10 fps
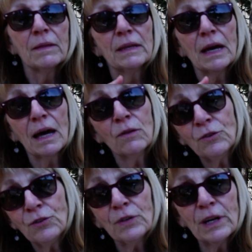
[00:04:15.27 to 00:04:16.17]
The
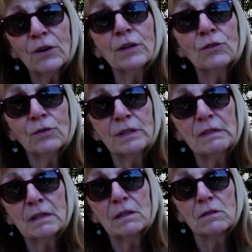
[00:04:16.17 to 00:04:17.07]
other 2
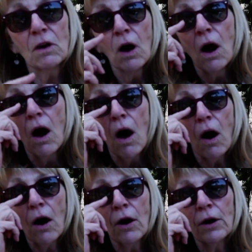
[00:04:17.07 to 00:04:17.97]
characteristics
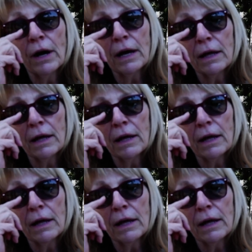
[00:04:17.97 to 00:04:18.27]
are